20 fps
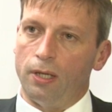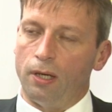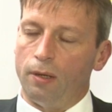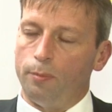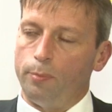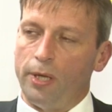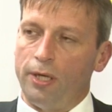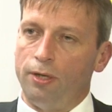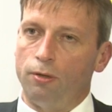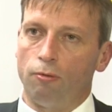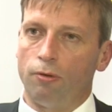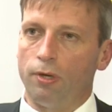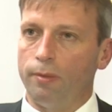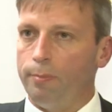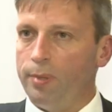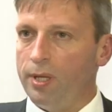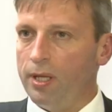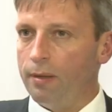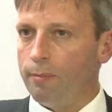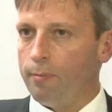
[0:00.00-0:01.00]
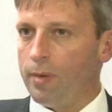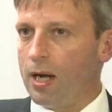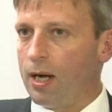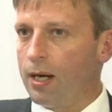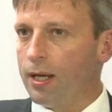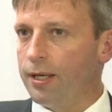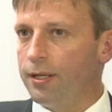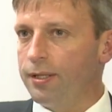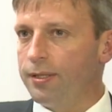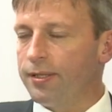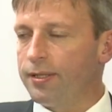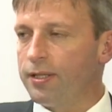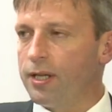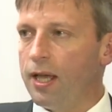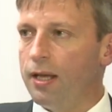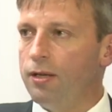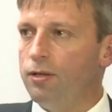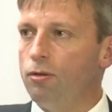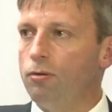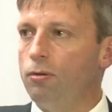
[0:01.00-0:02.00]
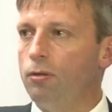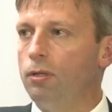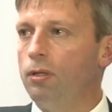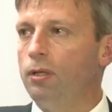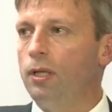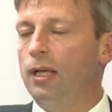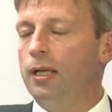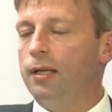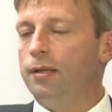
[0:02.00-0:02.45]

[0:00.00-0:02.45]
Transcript: pan-European market schedule,